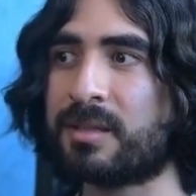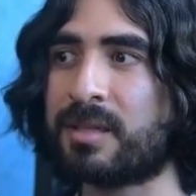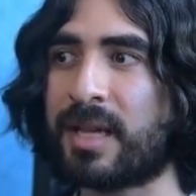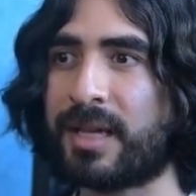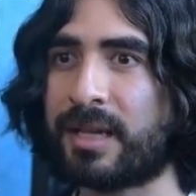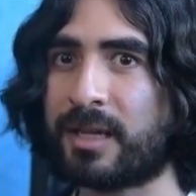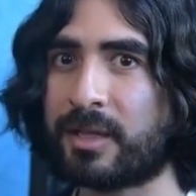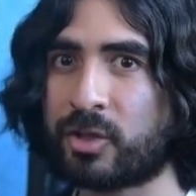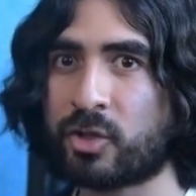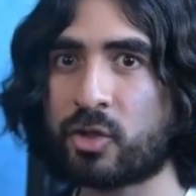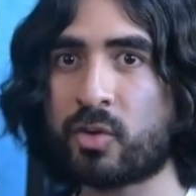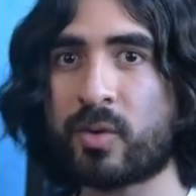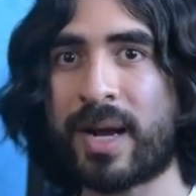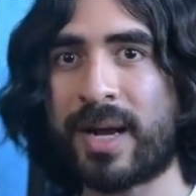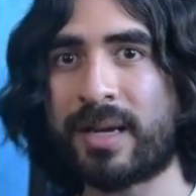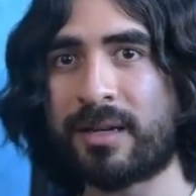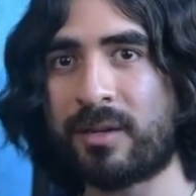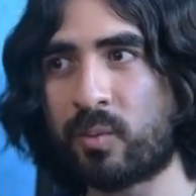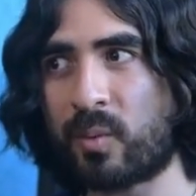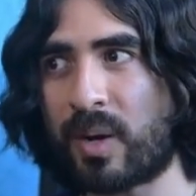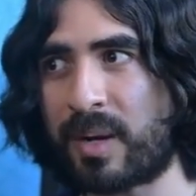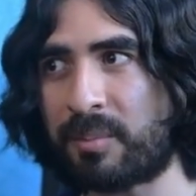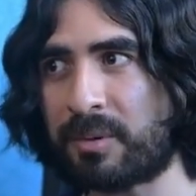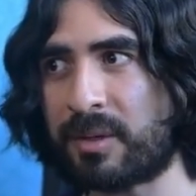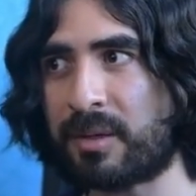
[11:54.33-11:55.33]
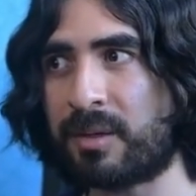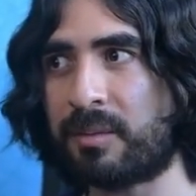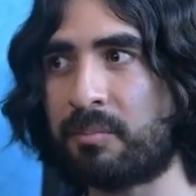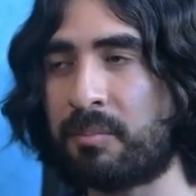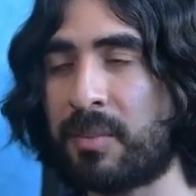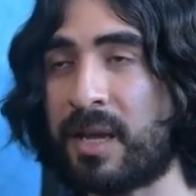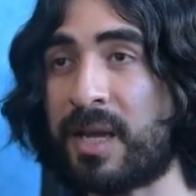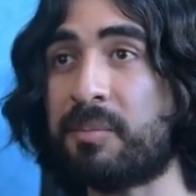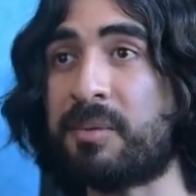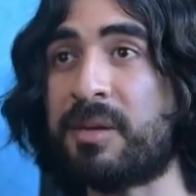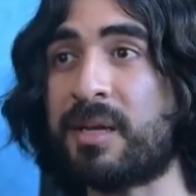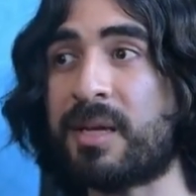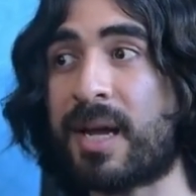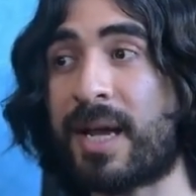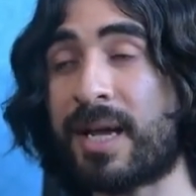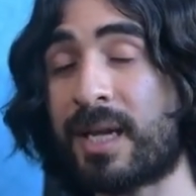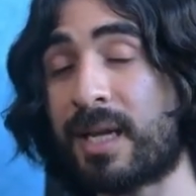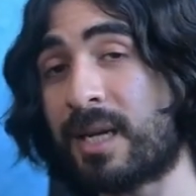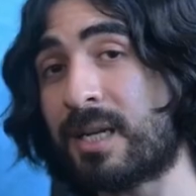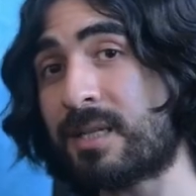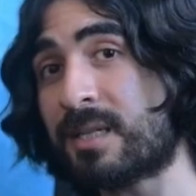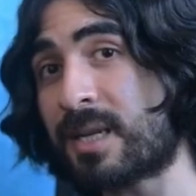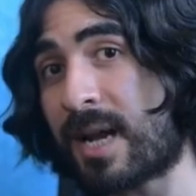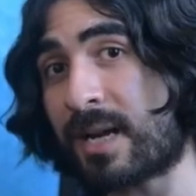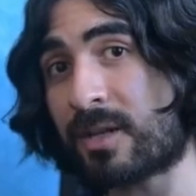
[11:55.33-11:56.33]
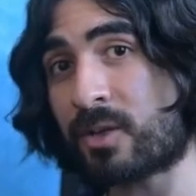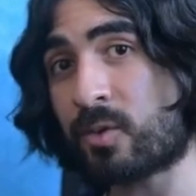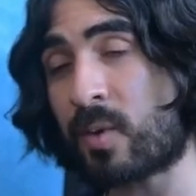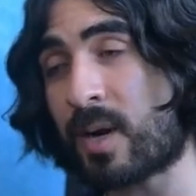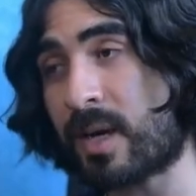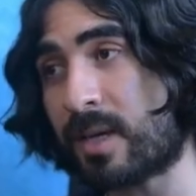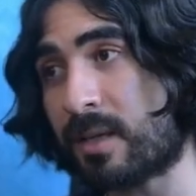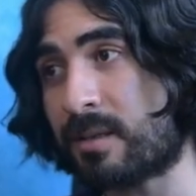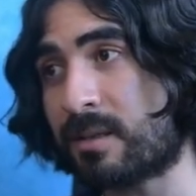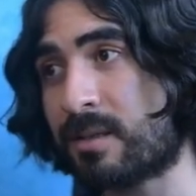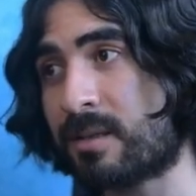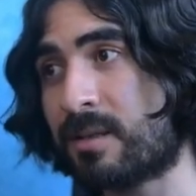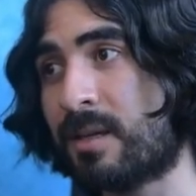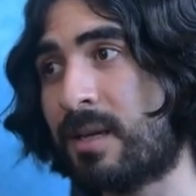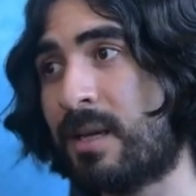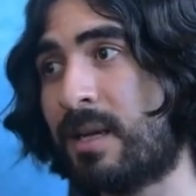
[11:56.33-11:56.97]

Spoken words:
like a two-handed weapon, maybe I can attack twice.